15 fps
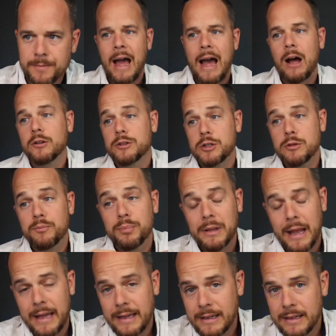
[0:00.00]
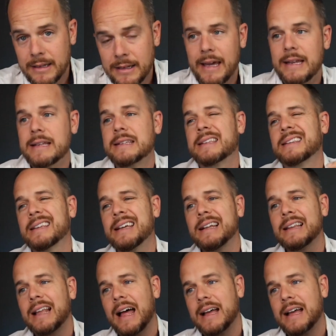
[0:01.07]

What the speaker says: how to blank in as little